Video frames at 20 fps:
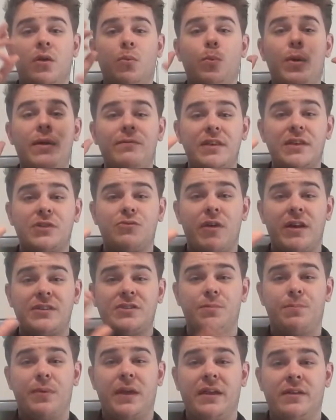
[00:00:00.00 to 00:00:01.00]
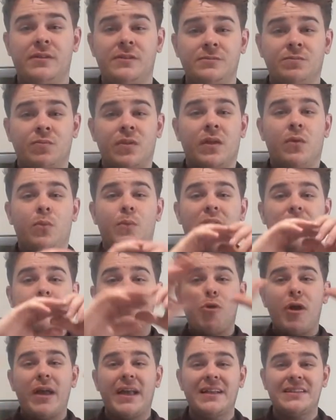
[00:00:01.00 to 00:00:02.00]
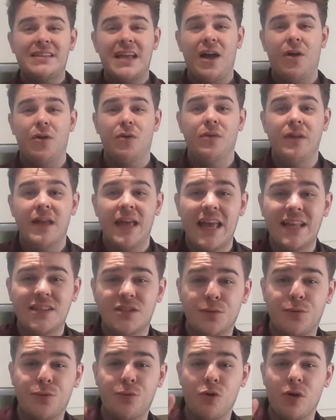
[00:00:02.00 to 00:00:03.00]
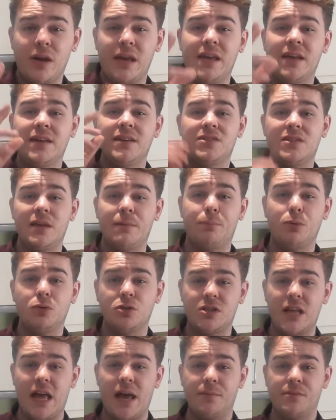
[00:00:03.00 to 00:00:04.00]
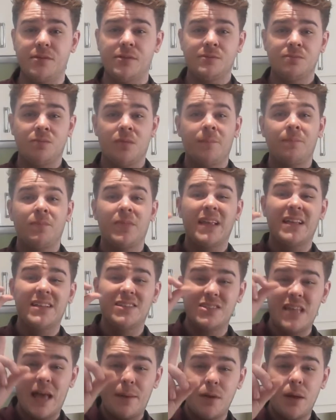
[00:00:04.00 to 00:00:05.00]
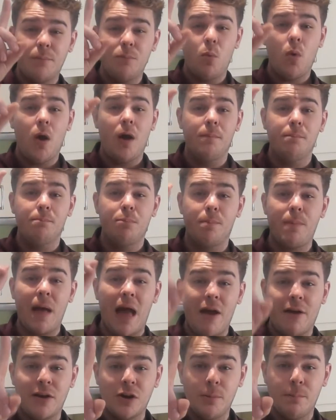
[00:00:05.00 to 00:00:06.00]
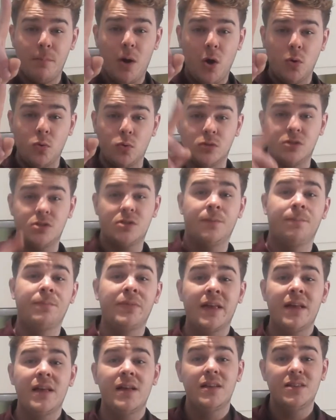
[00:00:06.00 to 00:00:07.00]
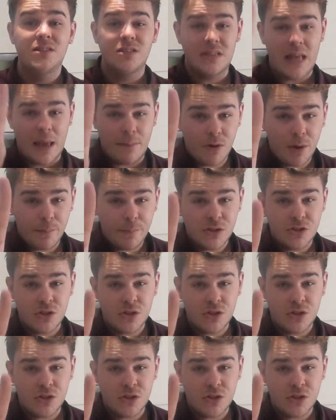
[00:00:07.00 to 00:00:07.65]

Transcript: with this recipe, we can break it down into 3 simple steps. Step number 1, preparing the molds. Step number